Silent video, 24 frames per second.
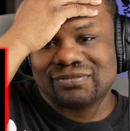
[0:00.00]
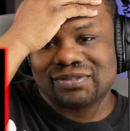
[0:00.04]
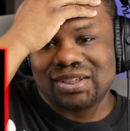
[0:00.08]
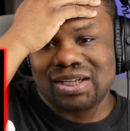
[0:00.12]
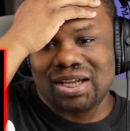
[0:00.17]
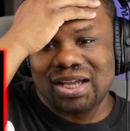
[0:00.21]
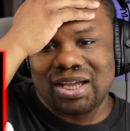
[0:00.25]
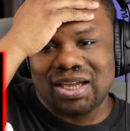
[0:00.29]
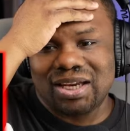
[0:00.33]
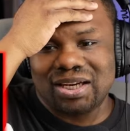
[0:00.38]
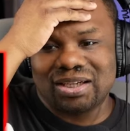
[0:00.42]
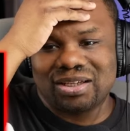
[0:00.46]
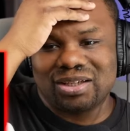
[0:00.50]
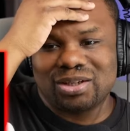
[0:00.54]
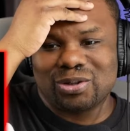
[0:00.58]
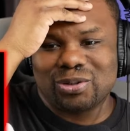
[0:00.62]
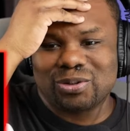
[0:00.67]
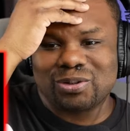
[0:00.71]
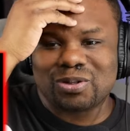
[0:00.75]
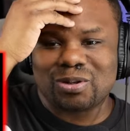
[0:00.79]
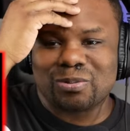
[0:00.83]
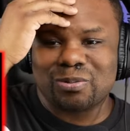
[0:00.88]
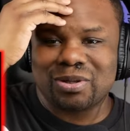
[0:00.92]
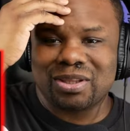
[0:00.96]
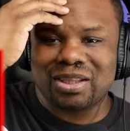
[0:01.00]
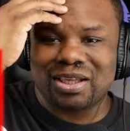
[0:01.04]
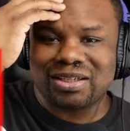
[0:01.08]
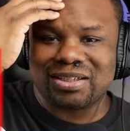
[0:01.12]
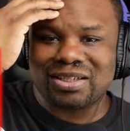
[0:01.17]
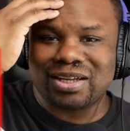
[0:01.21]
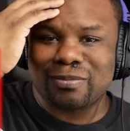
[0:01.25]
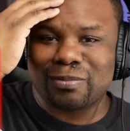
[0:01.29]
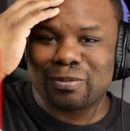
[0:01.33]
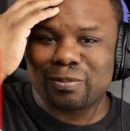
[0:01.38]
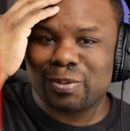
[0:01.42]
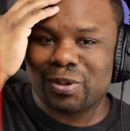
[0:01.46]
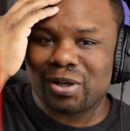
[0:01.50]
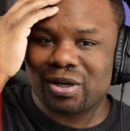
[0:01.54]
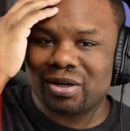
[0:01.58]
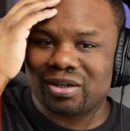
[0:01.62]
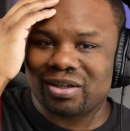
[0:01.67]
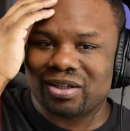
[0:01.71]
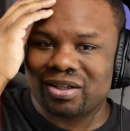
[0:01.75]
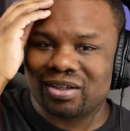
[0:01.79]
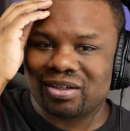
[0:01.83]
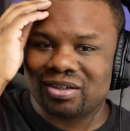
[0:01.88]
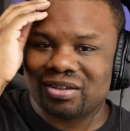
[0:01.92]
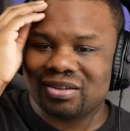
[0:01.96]
I didn't know it was gonna be that type of
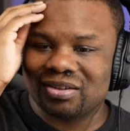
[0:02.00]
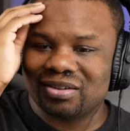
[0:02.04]
party.